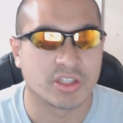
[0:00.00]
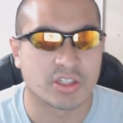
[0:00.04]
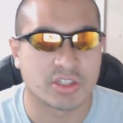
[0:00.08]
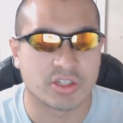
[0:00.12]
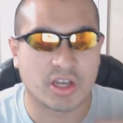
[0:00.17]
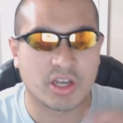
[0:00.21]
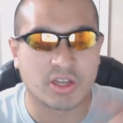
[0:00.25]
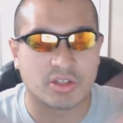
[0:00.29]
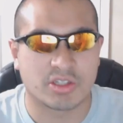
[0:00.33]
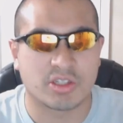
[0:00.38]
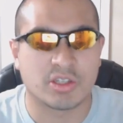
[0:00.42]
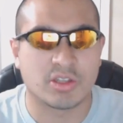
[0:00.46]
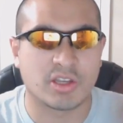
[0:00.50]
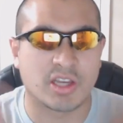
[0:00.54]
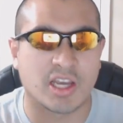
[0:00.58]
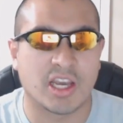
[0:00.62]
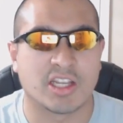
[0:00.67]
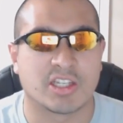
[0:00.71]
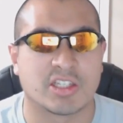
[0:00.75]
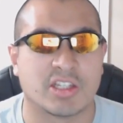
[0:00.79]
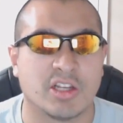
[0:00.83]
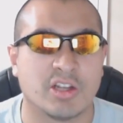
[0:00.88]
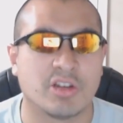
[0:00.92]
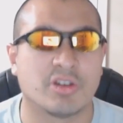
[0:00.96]
So, I'll see you
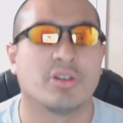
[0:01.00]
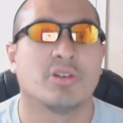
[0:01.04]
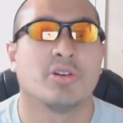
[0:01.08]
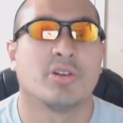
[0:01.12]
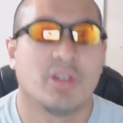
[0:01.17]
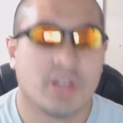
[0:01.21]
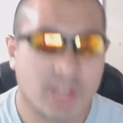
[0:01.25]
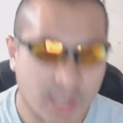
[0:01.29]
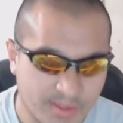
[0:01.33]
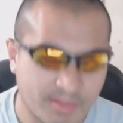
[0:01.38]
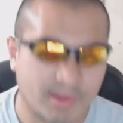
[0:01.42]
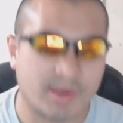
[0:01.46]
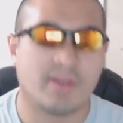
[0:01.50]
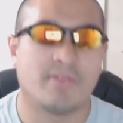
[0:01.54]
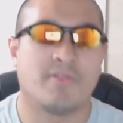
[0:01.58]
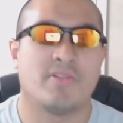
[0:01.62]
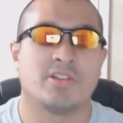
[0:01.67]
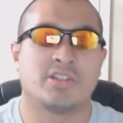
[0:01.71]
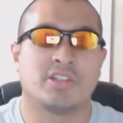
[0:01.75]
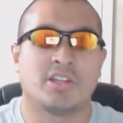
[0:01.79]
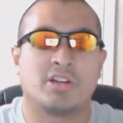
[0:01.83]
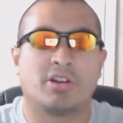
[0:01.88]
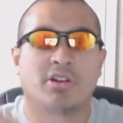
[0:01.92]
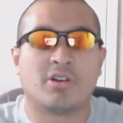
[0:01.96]
guys later. I'm off
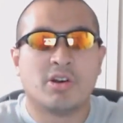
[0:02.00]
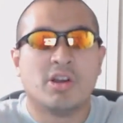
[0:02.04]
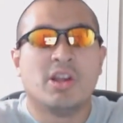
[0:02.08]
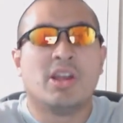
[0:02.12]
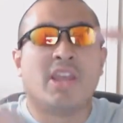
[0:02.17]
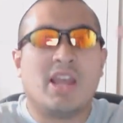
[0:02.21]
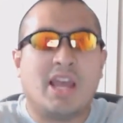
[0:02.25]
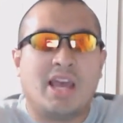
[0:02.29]
the settle.